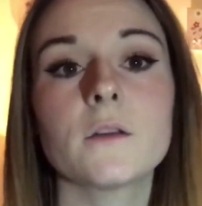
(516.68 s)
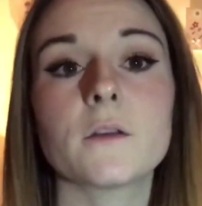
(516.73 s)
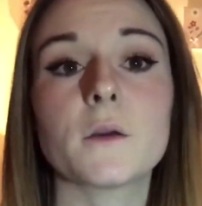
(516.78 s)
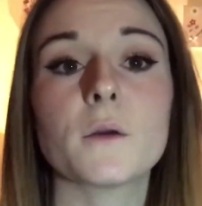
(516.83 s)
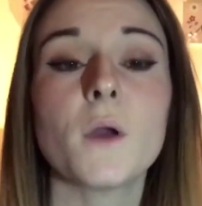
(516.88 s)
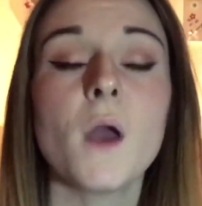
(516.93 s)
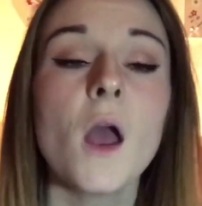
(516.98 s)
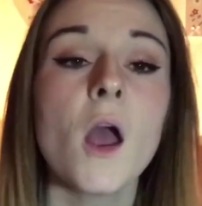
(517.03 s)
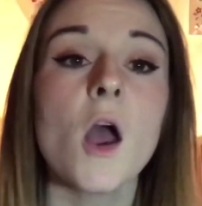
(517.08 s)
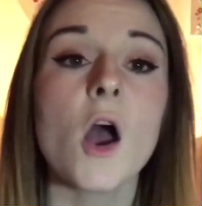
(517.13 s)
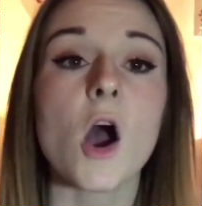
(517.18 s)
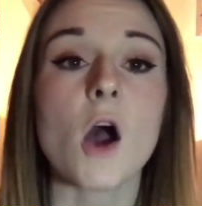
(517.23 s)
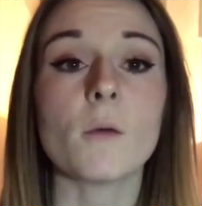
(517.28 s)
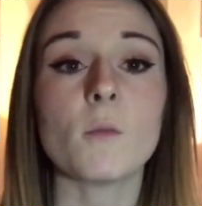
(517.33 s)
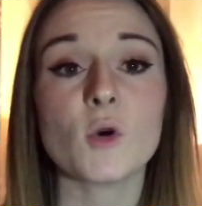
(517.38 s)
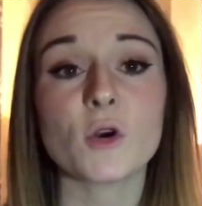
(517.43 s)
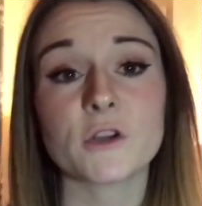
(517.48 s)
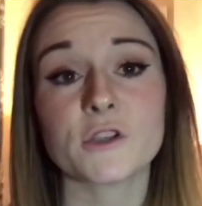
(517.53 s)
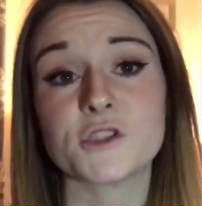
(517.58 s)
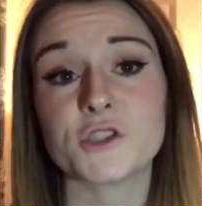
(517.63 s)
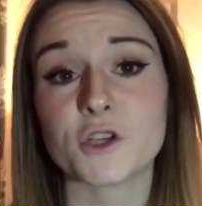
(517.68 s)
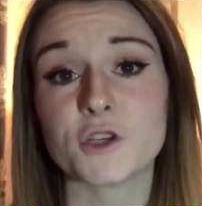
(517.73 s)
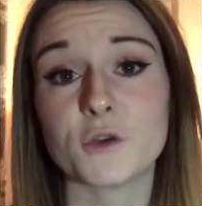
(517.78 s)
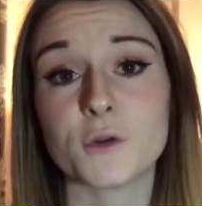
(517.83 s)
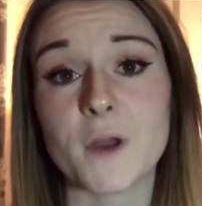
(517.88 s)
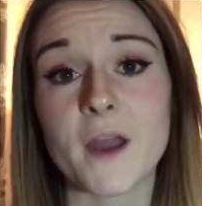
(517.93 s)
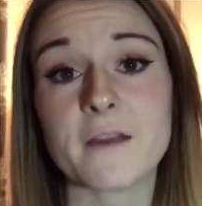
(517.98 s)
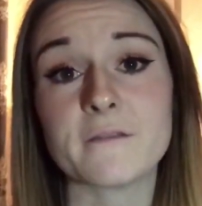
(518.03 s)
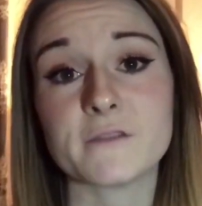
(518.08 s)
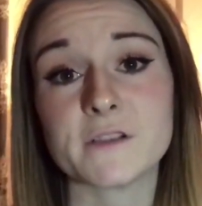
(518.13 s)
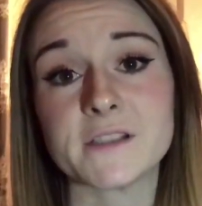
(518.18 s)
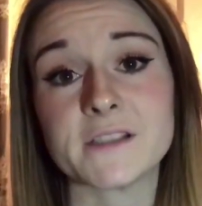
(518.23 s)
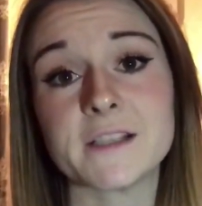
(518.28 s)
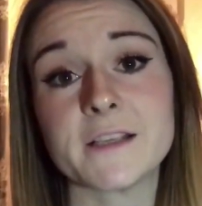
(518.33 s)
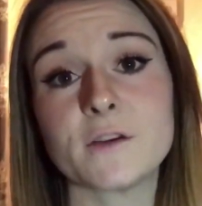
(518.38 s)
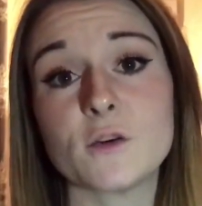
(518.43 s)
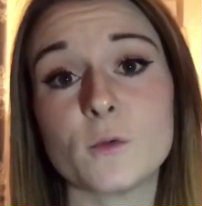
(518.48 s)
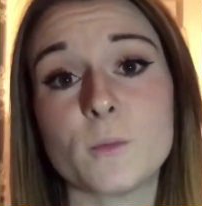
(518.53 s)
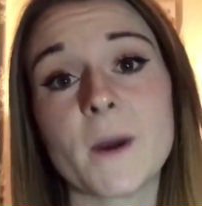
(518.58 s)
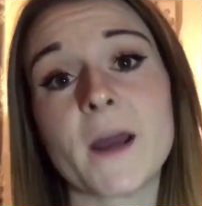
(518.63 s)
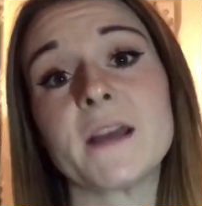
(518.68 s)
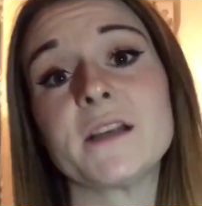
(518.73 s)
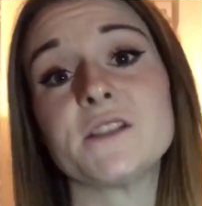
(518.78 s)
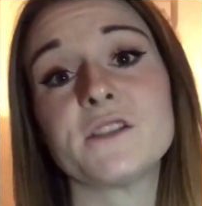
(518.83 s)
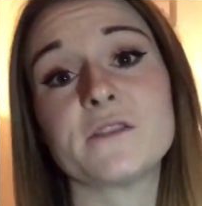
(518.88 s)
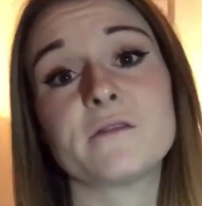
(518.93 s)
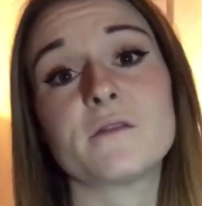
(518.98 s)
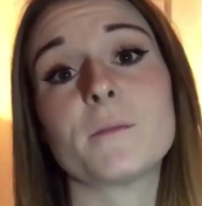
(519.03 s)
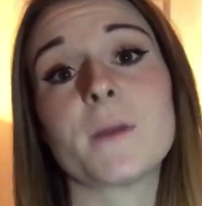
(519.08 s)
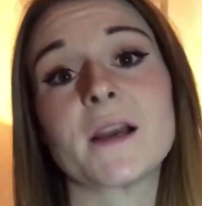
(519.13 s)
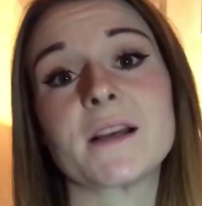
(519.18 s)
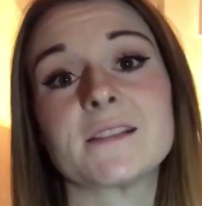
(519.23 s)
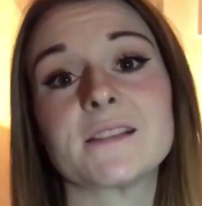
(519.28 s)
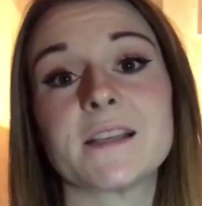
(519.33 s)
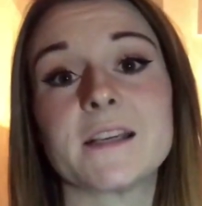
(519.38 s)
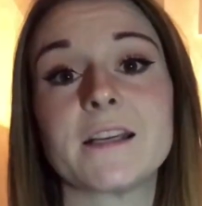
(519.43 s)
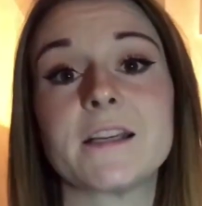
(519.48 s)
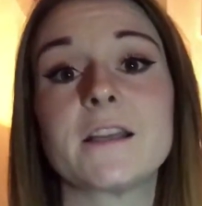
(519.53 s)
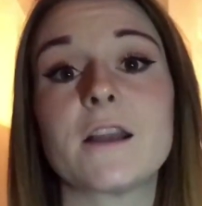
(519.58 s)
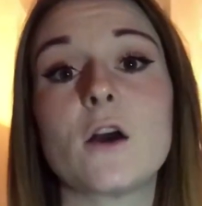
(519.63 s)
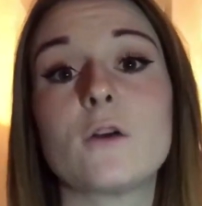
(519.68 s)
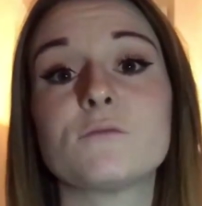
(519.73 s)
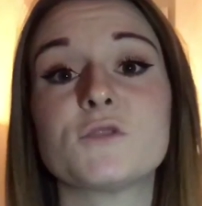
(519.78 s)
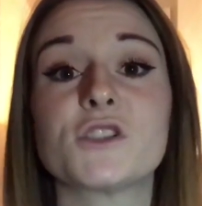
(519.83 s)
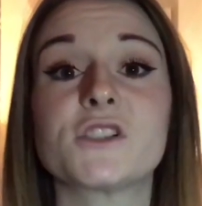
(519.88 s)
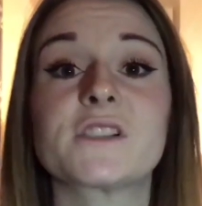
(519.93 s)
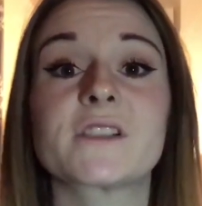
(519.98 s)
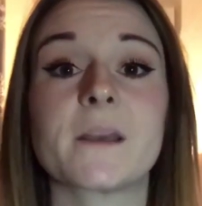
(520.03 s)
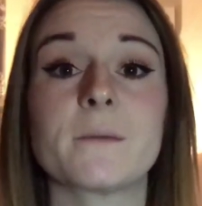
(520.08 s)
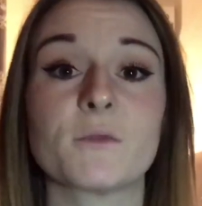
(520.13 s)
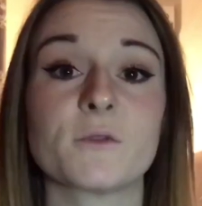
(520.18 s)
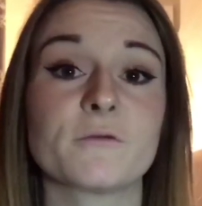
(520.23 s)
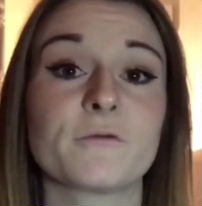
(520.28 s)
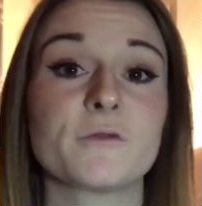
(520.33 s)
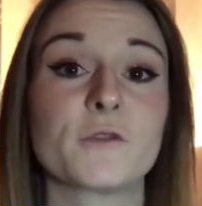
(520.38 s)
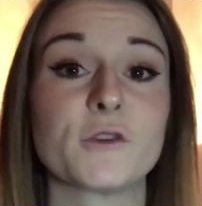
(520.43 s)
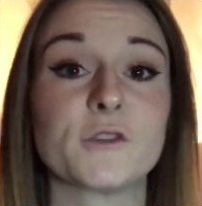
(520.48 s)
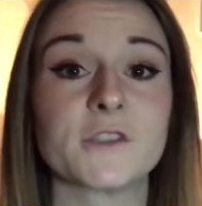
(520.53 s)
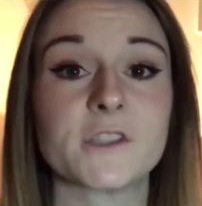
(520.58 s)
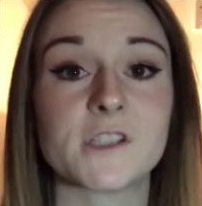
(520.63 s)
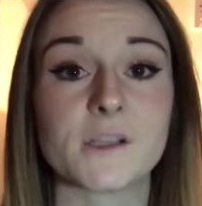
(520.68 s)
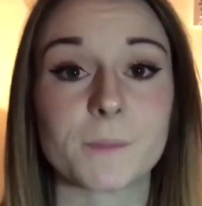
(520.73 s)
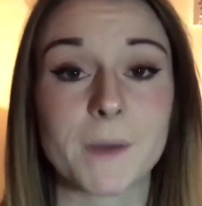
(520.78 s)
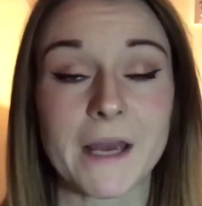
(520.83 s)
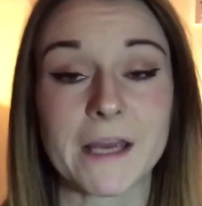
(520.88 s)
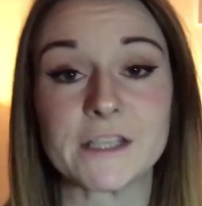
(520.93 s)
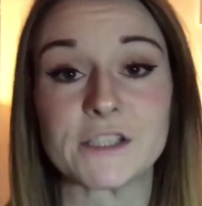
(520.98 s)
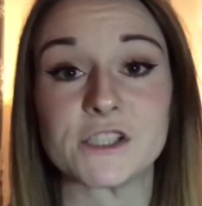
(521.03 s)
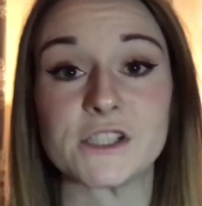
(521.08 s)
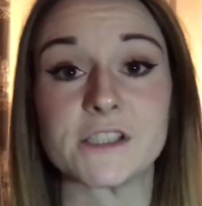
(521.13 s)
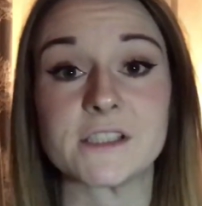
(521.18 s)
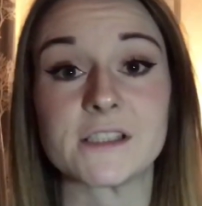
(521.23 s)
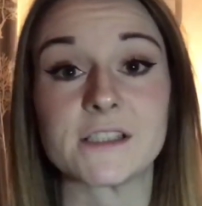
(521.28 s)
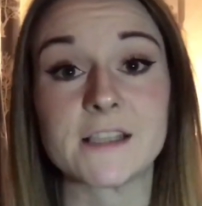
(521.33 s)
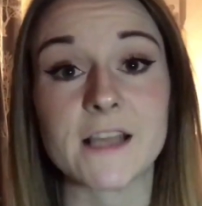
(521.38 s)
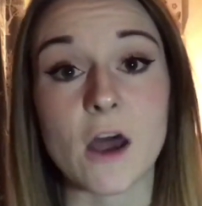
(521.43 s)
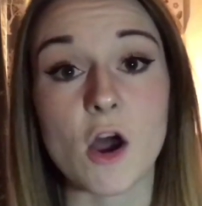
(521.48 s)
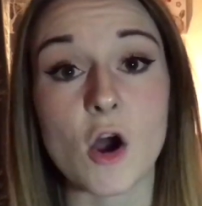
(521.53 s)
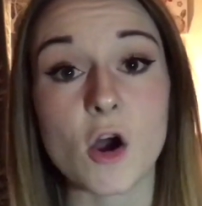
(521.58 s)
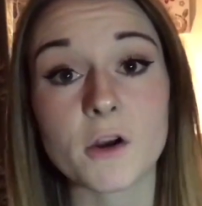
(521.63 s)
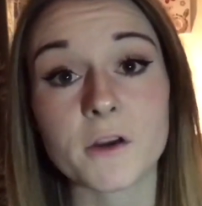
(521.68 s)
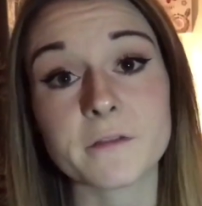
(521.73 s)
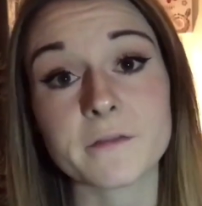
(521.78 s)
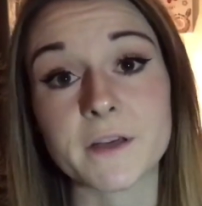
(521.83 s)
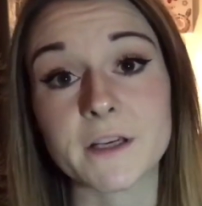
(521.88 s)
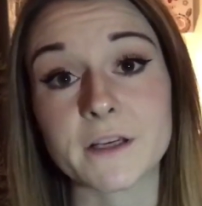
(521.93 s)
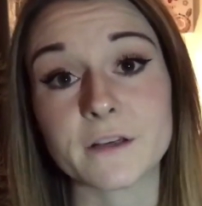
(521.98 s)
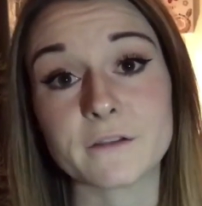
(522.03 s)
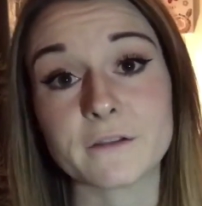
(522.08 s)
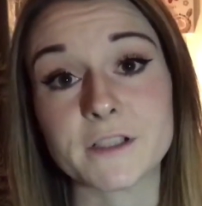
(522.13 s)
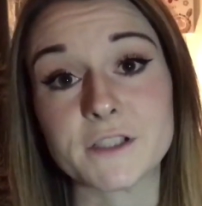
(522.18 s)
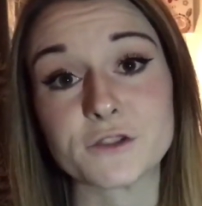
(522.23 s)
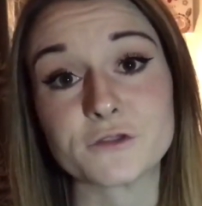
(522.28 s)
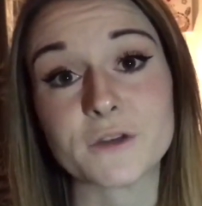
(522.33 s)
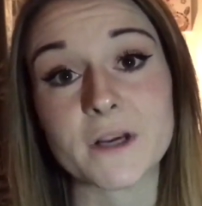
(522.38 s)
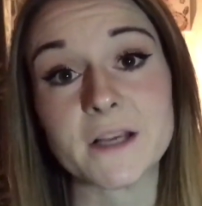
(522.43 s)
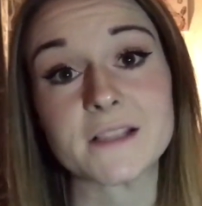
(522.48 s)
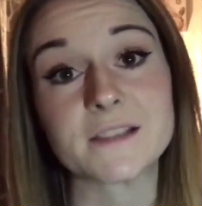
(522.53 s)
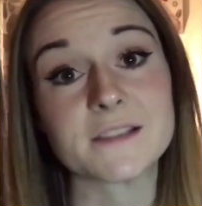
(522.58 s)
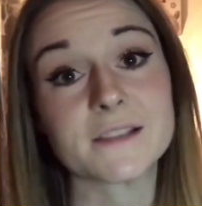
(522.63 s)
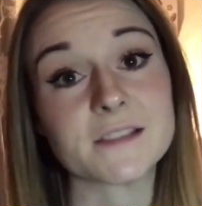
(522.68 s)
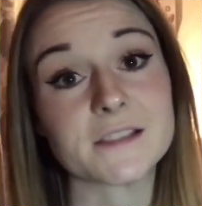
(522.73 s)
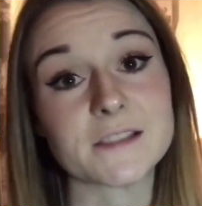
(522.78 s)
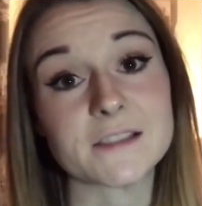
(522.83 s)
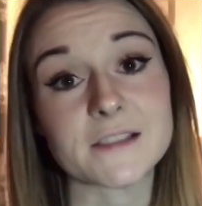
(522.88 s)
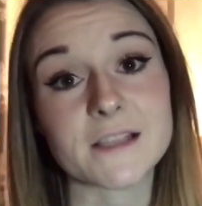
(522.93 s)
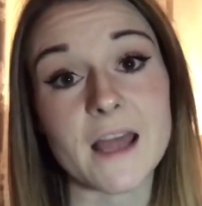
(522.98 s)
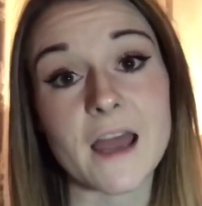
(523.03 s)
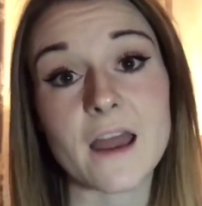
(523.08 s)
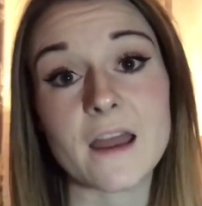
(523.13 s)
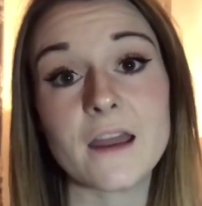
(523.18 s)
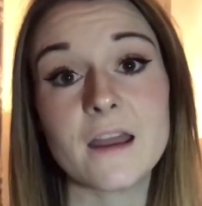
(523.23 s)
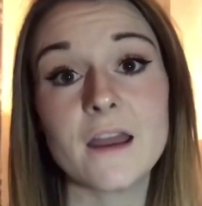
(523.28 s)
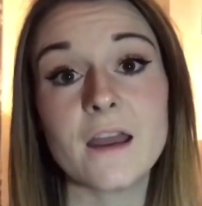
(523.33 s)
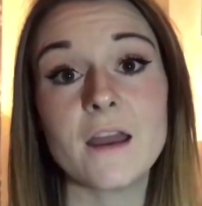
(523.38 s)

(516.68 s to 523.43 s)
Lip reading: So I'm not going to show you every single page of the magazine. I'm just skipping through to the pages that I think are interesting, that